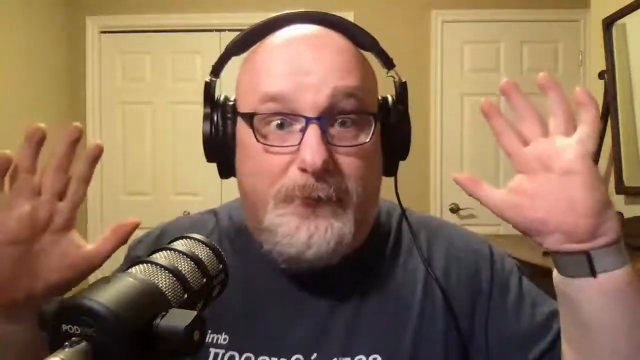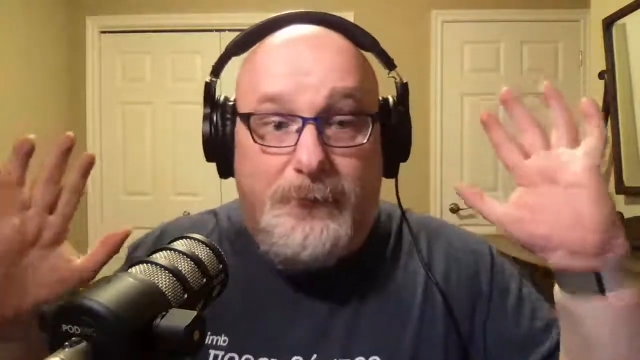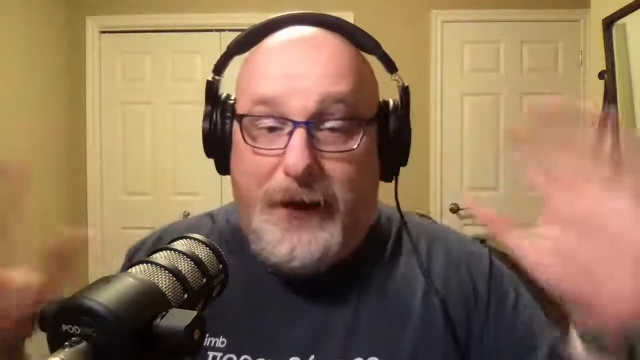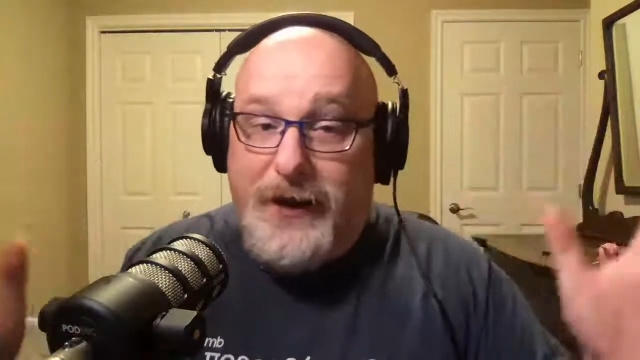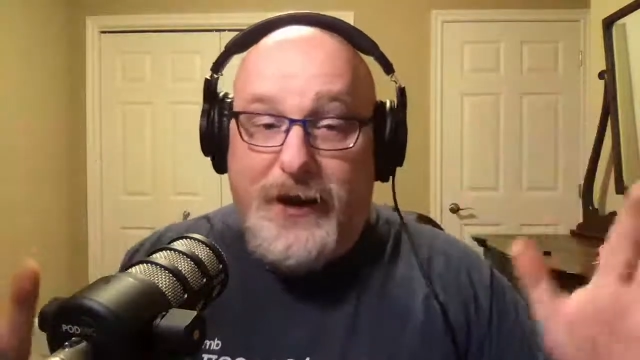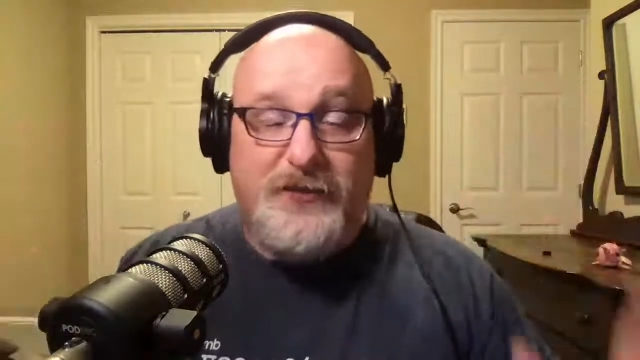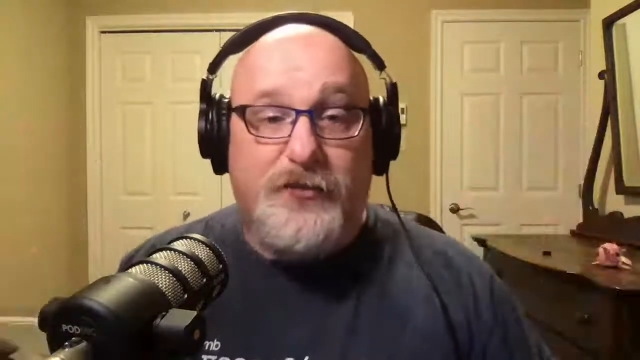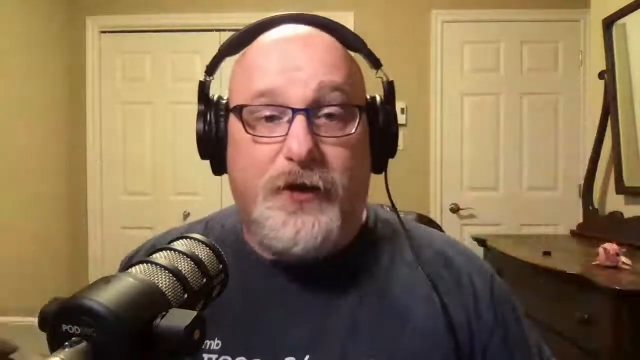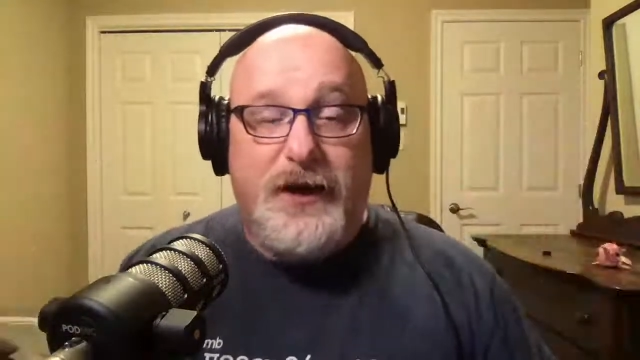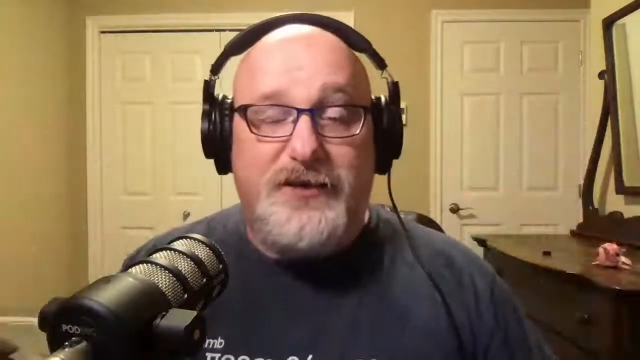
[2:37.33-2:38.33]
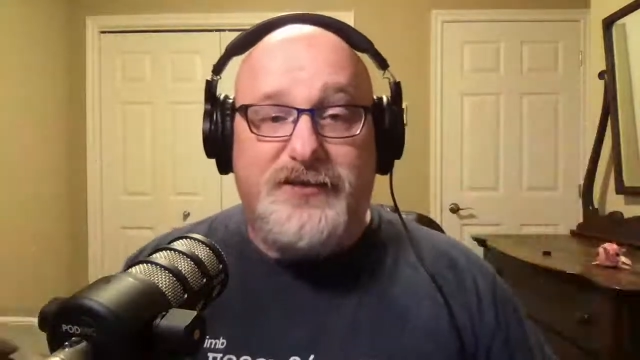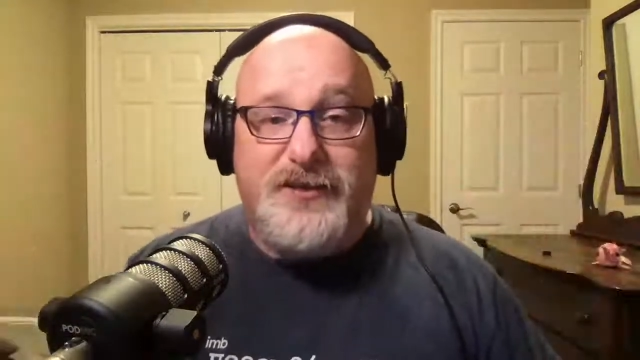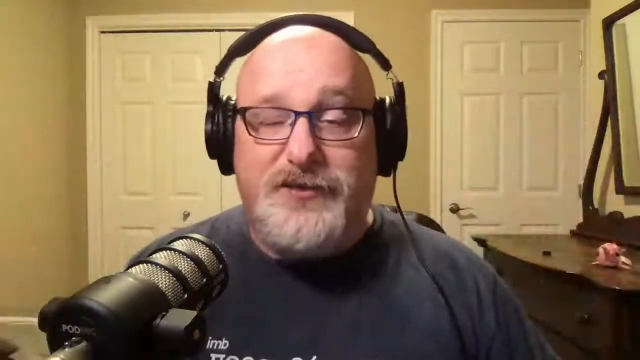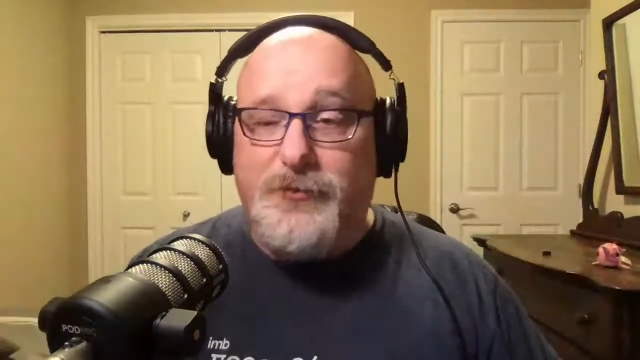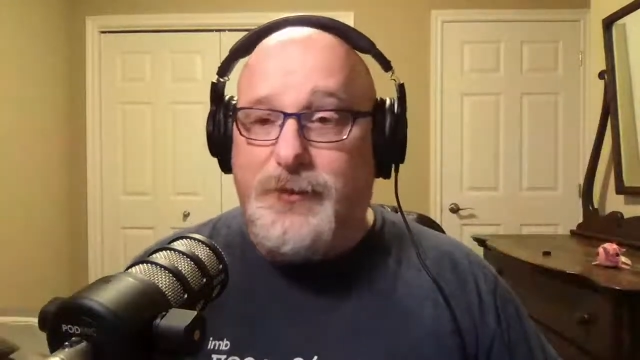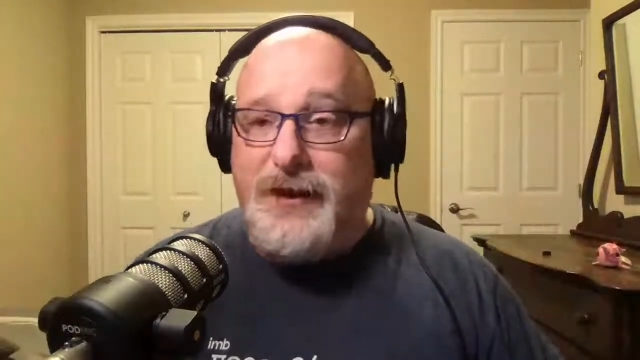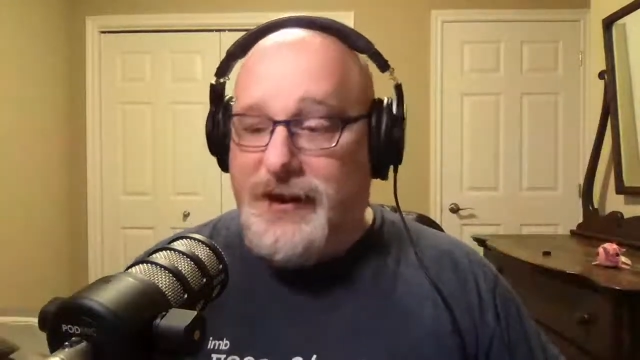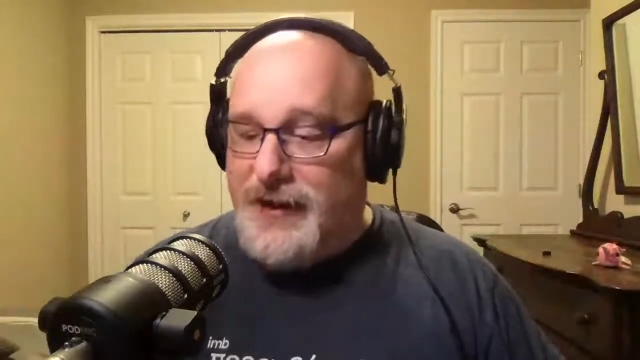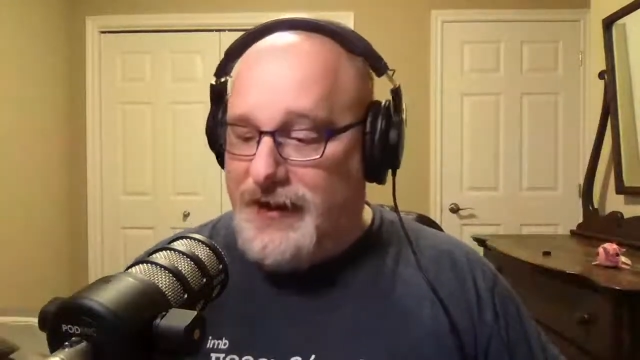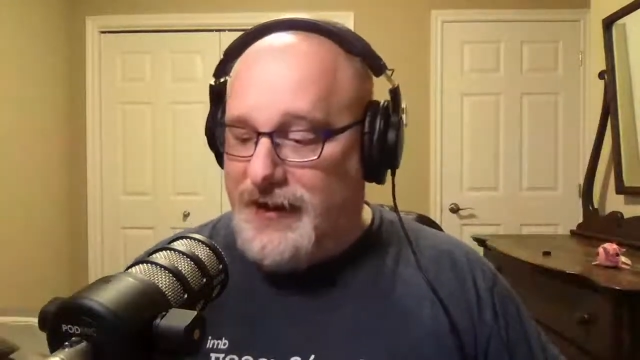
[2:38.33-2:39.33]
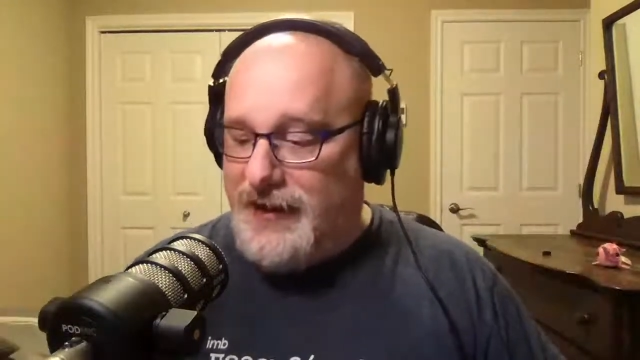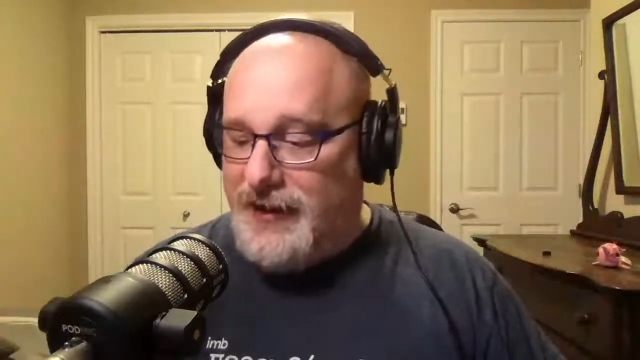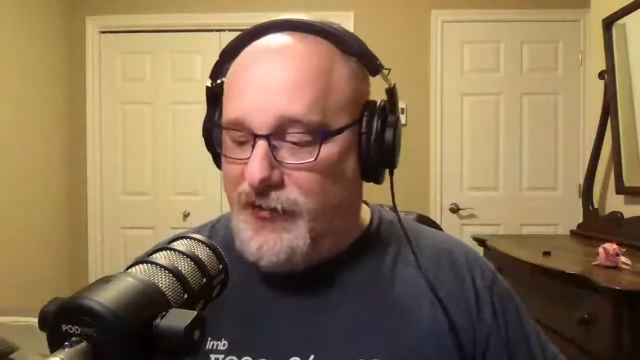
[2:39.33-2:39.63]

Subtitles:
by God's grace, this will be a